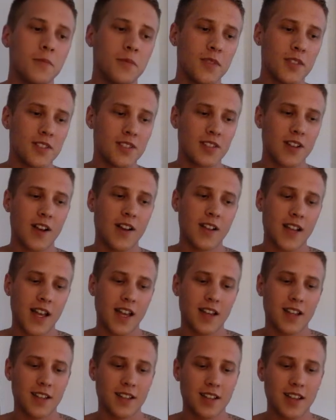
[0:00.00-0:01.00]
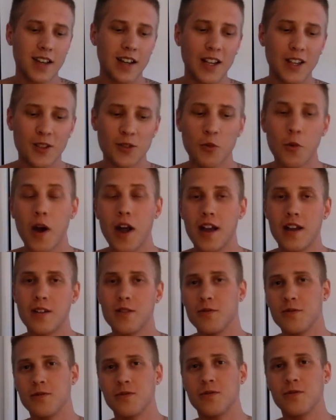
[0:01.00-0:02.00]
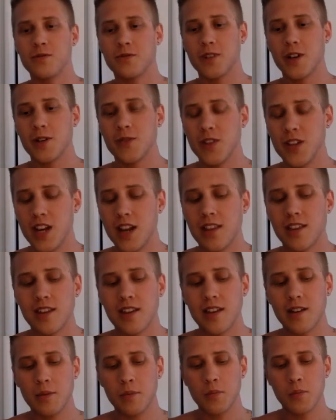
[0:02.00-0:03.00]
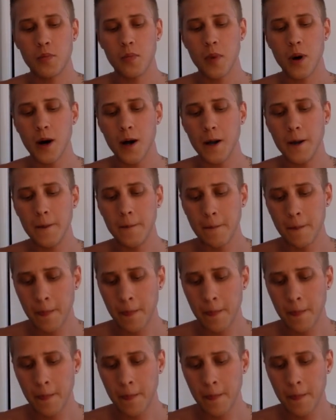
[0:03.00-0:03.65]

it's not like getting in the way of anything, but